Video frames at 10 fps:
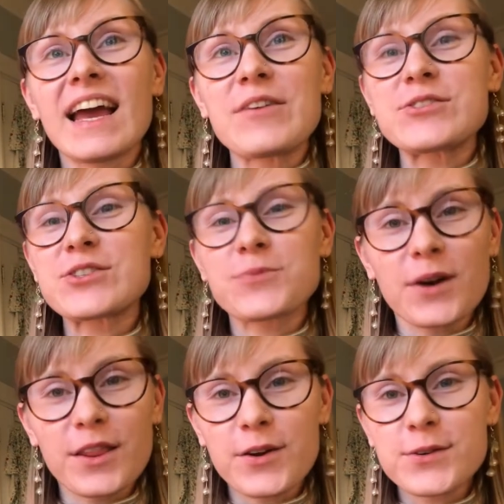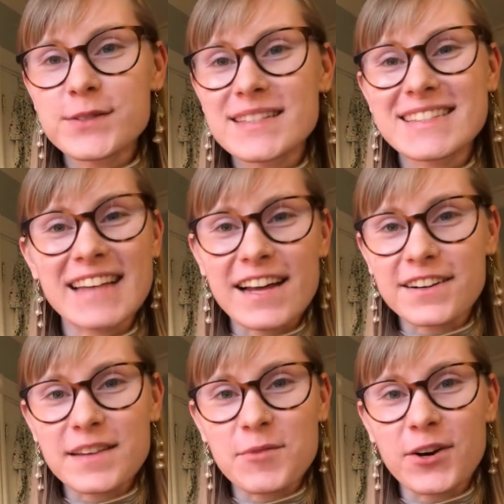It was just one of those
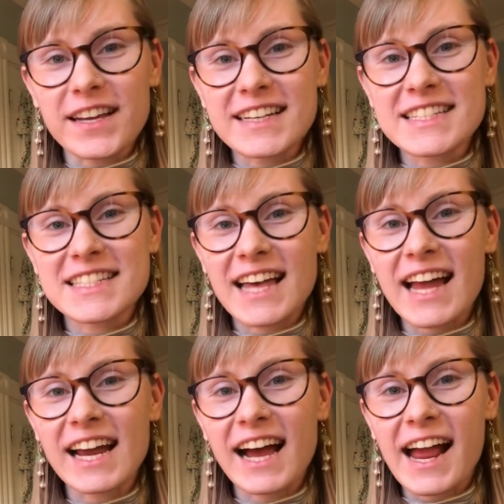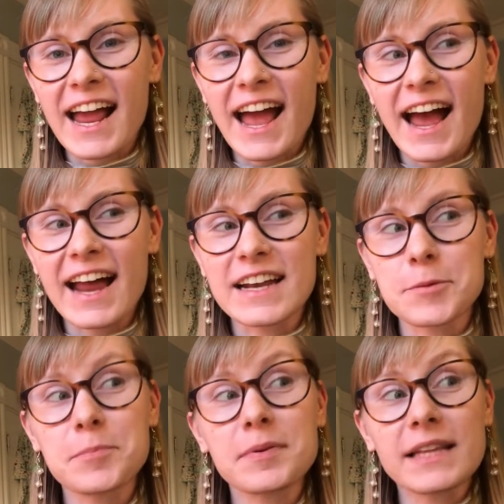Saturday mornings that I
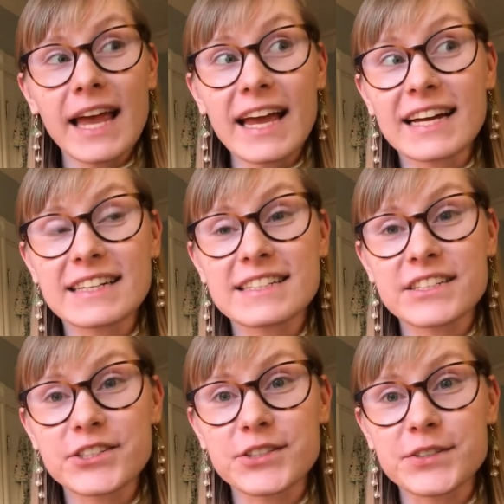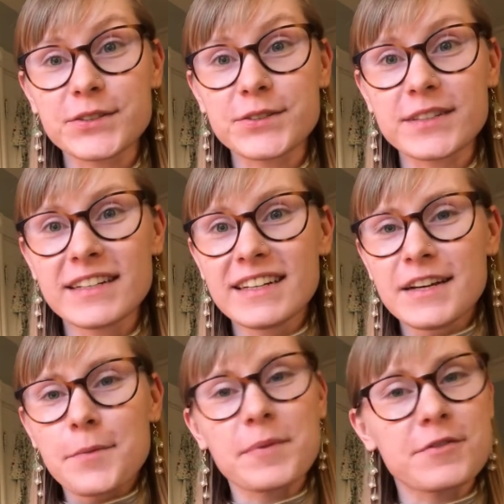had planned to
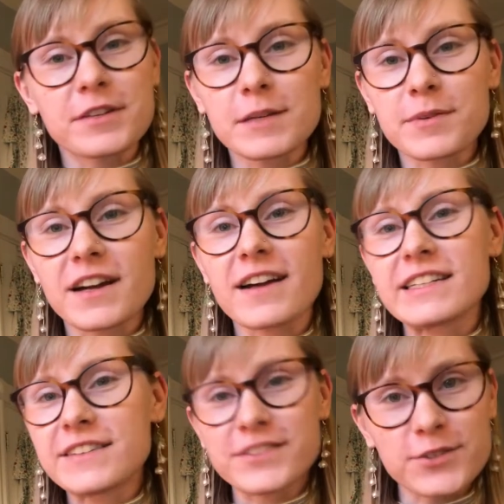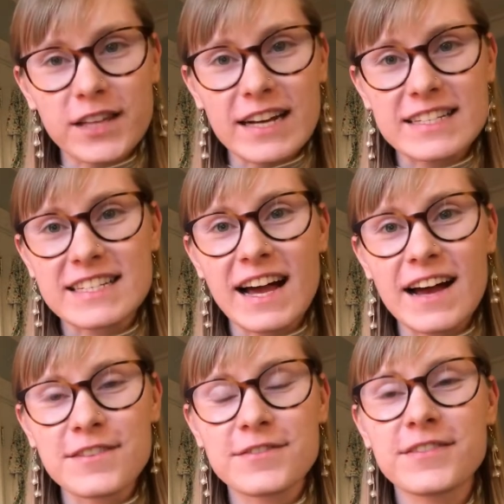be really productive, do a lot of
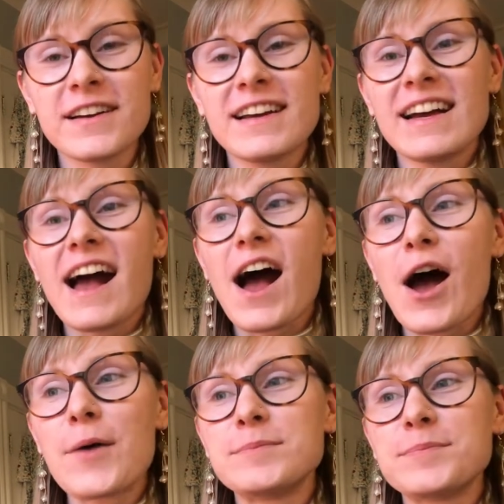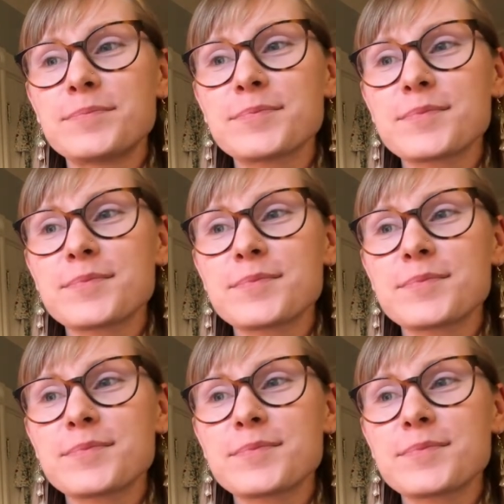stuff, um,